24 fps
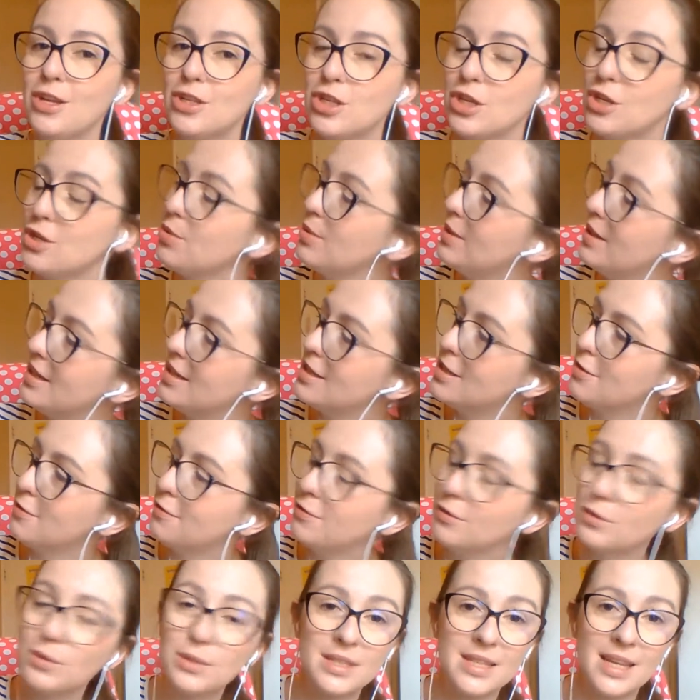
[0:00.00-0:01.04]
So to elicit
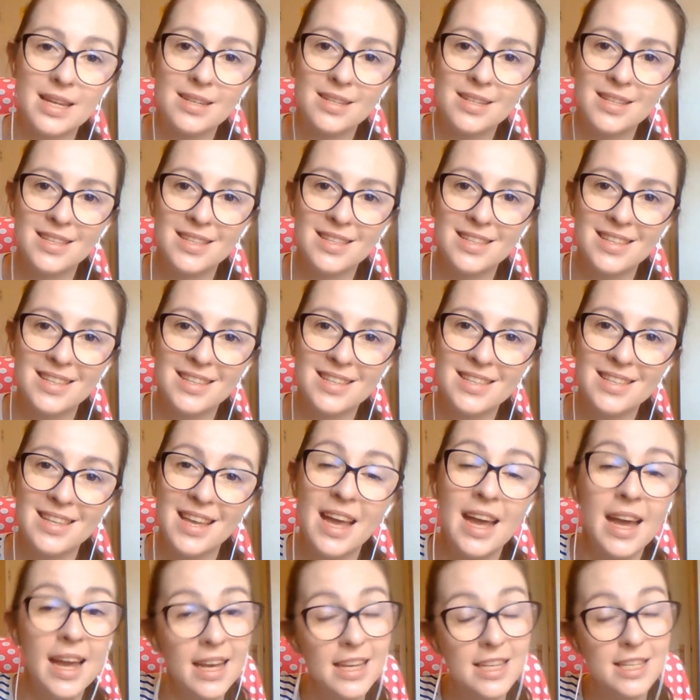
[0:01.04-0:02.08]
full sentences,
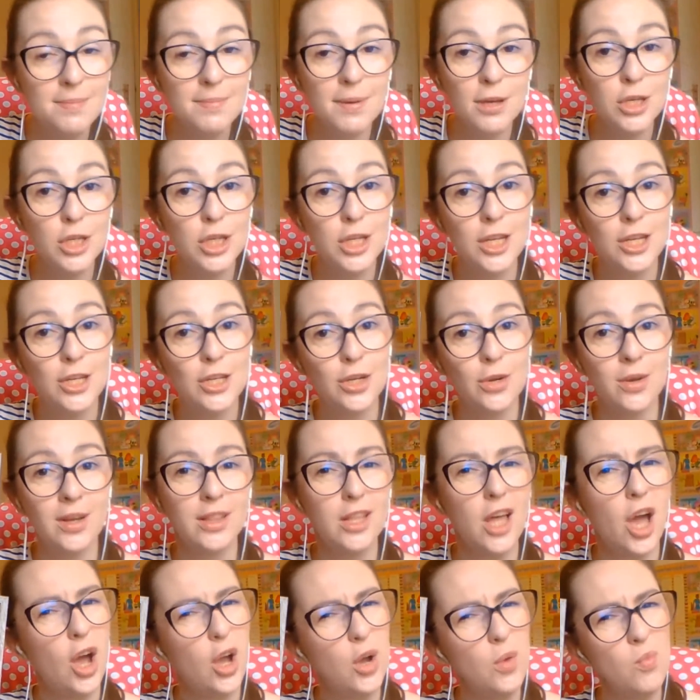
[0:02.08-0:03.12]
especially during
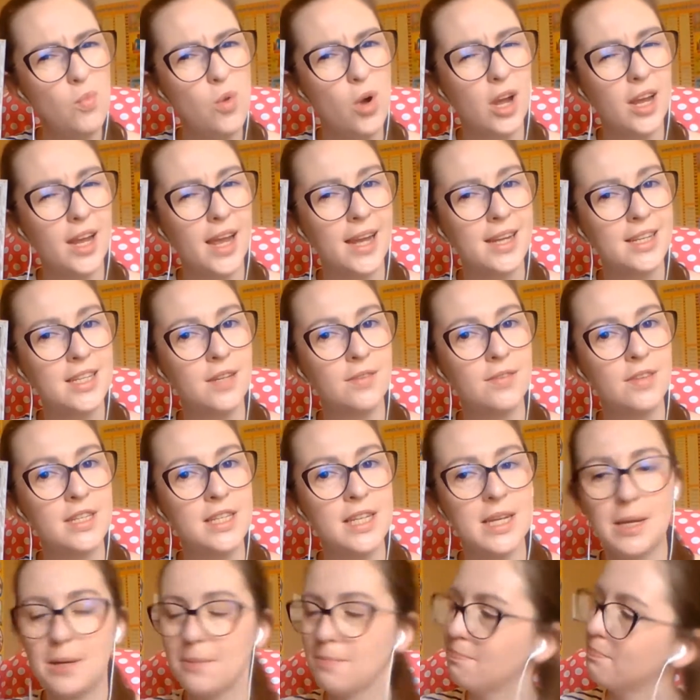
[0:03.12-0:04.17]
the homework
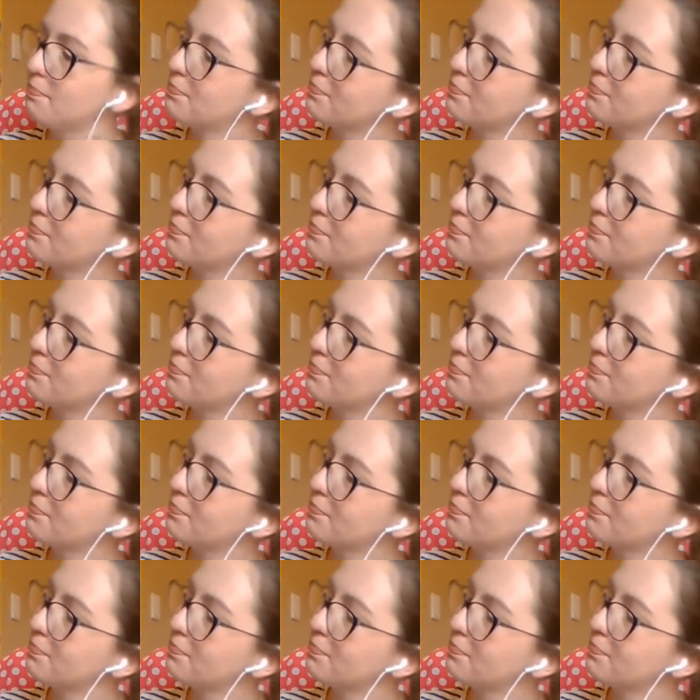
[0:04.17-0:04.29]
activity.